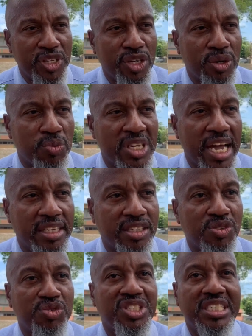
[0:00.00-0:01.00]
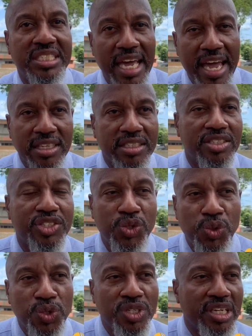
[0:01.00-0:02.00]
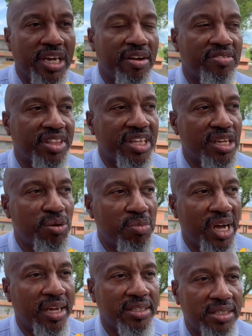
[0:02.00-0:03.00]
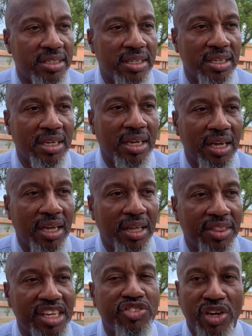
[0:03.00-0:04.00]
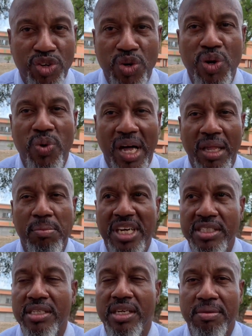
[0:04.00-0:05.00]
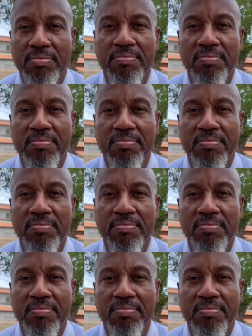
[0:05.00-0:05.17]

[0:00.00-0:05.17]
You know, we had to reset school and everything, but things are going well, I must say.